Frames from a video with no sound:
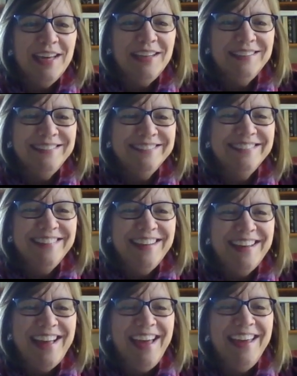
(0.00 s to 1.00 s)
Katlyn?
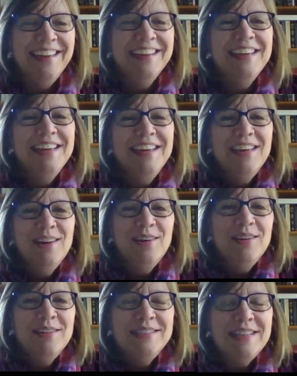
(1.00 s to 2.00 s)
Hi.
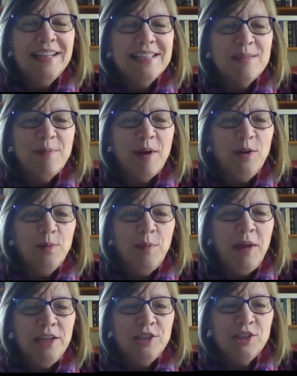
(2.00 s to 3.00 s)
Tell us about your
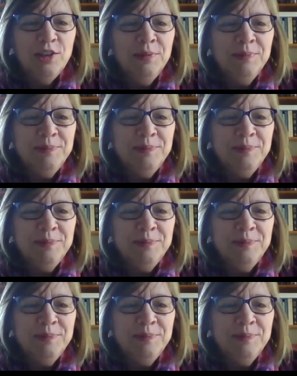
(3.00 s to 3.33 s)
major.